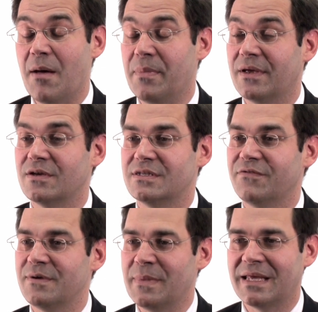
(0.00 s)
because
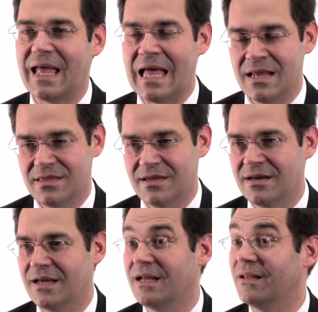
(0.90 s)
if I make it any
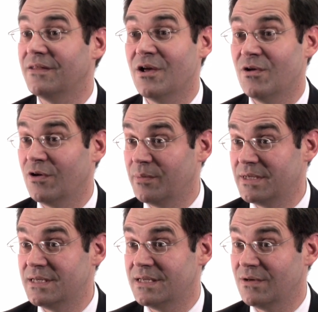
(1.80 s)
thinner, it'll no longer be
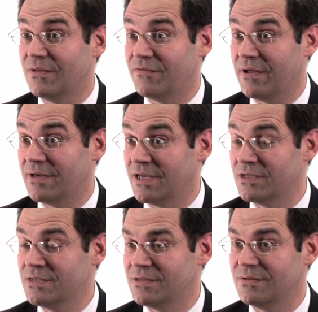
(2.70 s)
sitting on the
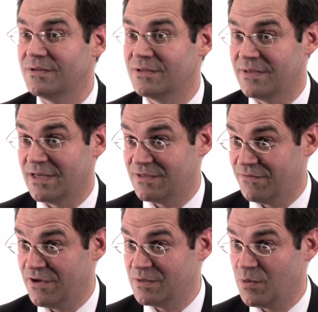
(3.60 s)
foundations. So that's the
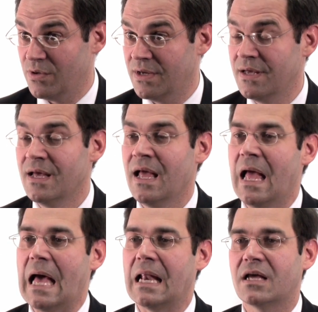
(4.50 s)
first point.
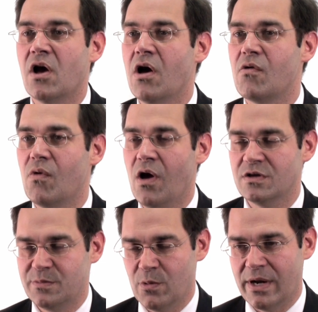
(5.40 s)
And I can't
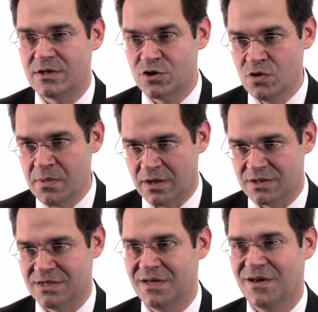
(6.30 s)
rasp away too
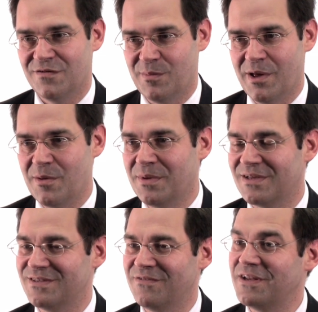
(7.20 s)
much of the bone,
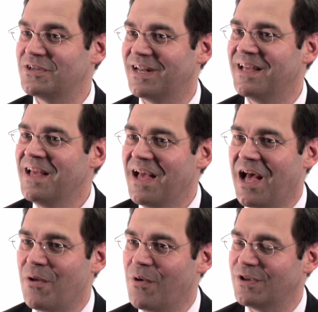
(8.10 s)
because eventually
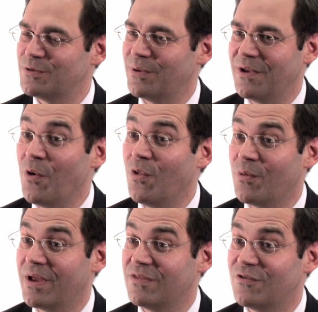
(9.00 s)
I'll rasp away all the
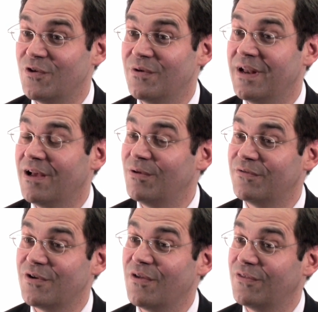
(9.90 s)
way through and I'll
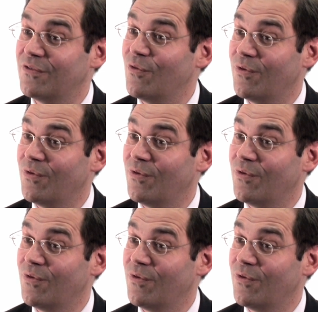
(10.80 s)
have gone